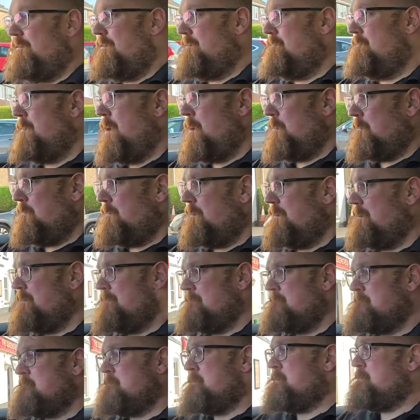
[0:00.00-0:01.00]
mode,
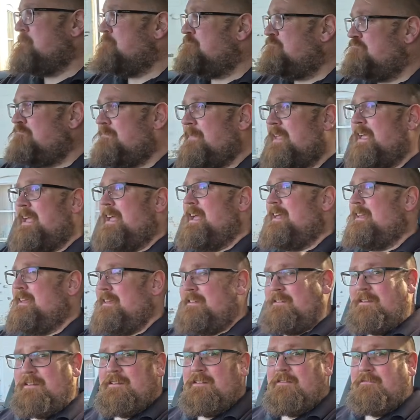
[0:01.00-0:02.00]
it
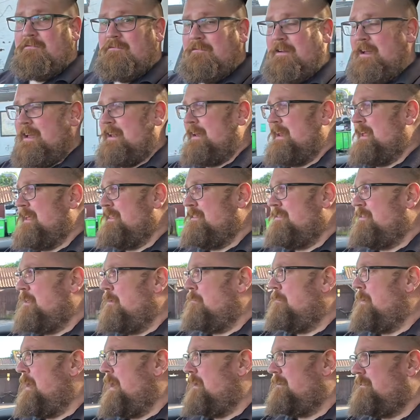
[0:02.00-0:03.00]
isn't really the
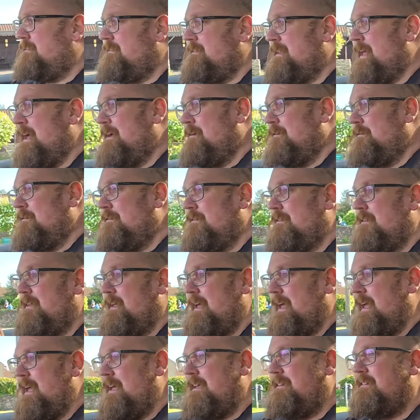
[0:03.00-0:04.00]
best. Now,
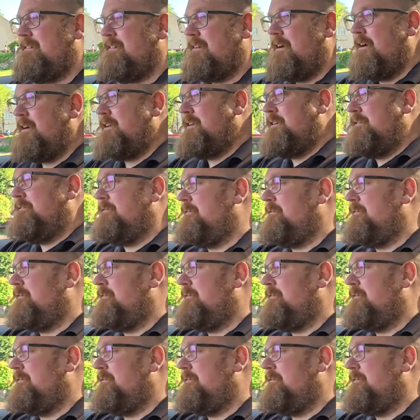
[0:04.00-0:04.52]
here's kind of